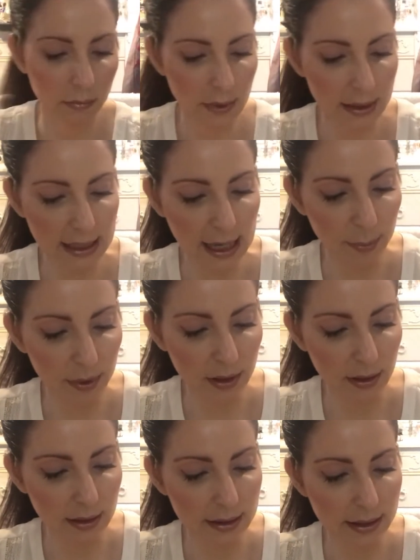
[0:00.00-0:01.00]
Just tap a
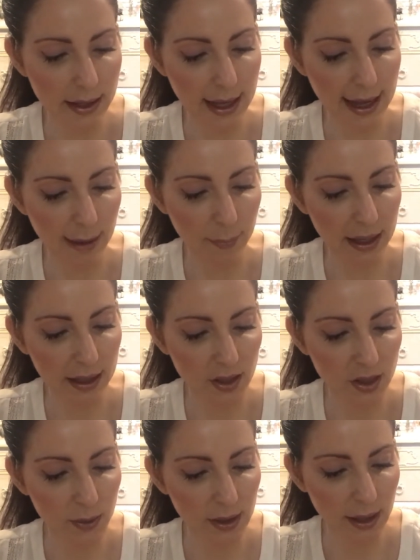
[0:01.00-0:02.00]
little into the cap
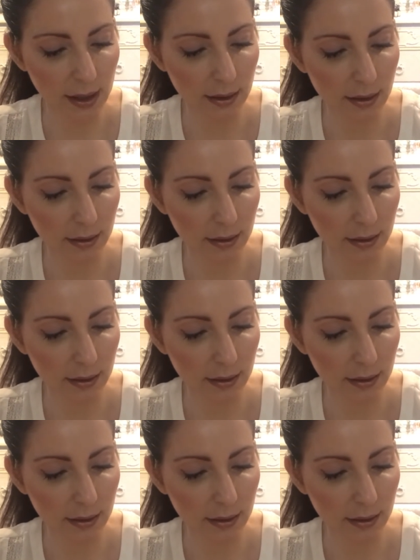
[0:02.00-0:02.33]
actually.